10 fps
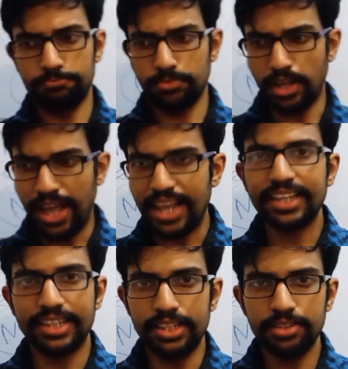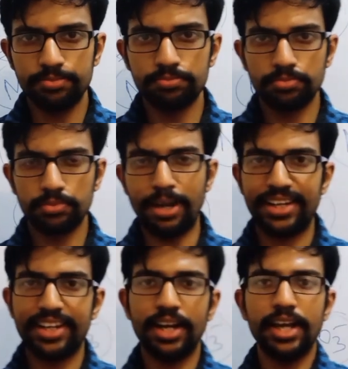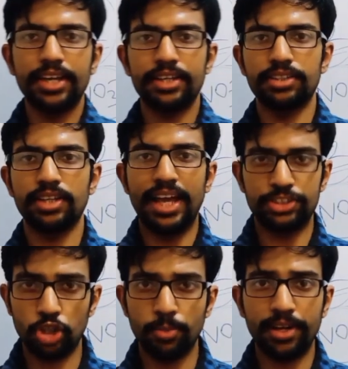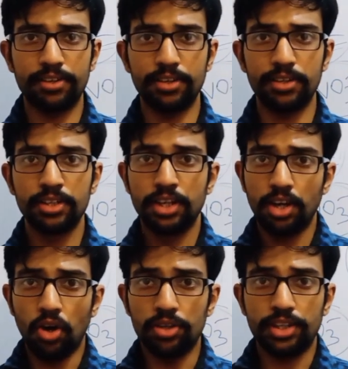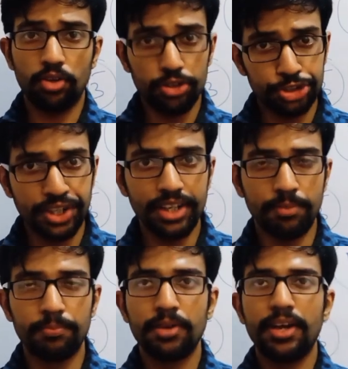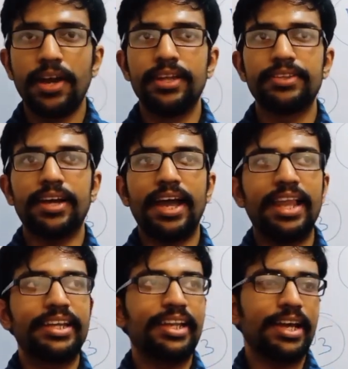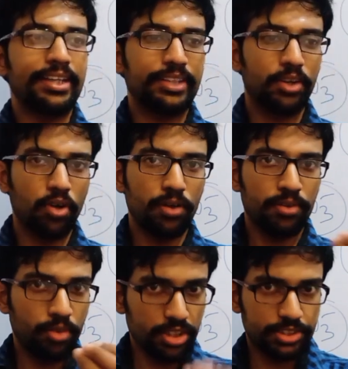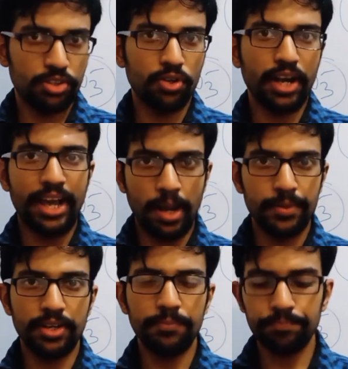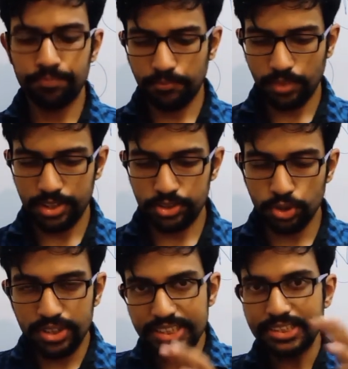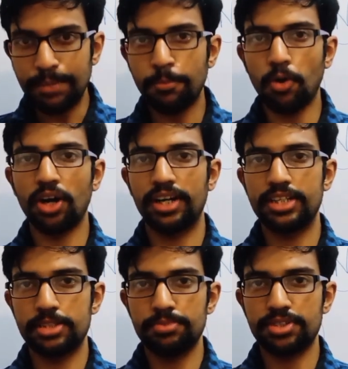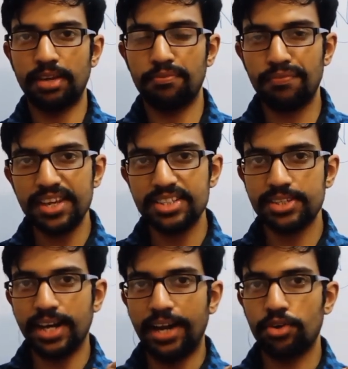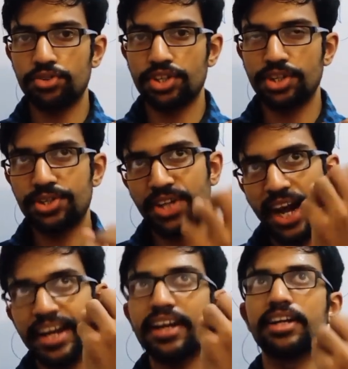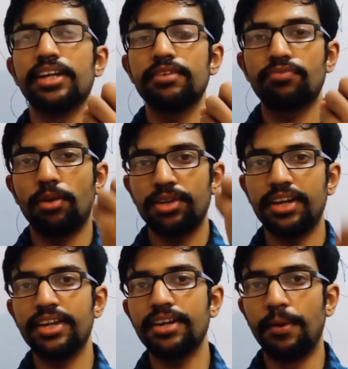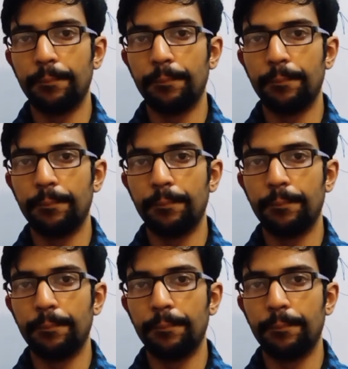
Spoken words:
algae, bacteria like the azotobacter or the clostridium, and the algae like the nostoc and amina. So this type of organisms can fix the nitrogen directly from the air,